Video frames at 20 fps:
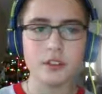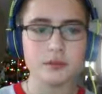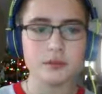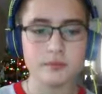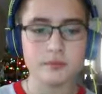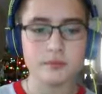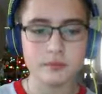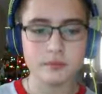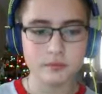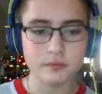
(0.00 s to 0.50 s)

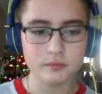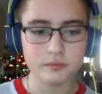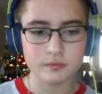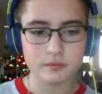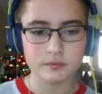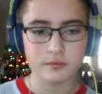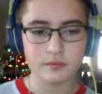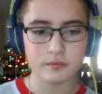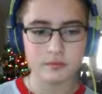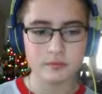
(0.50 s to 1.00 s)

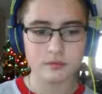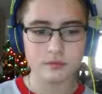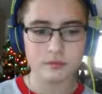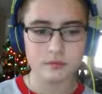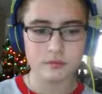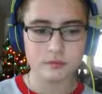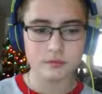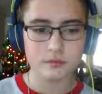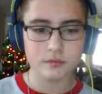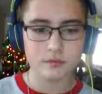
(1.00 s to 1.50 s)

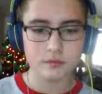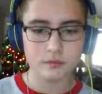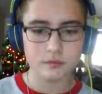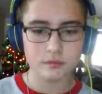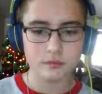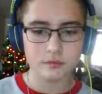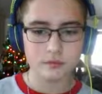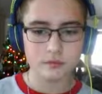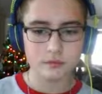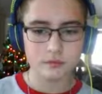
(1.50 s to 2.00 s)

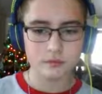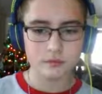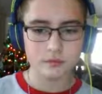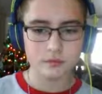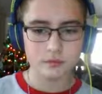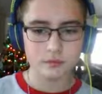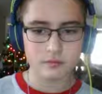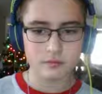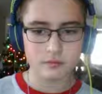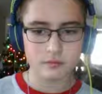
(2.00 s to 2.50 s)
Nothing is said.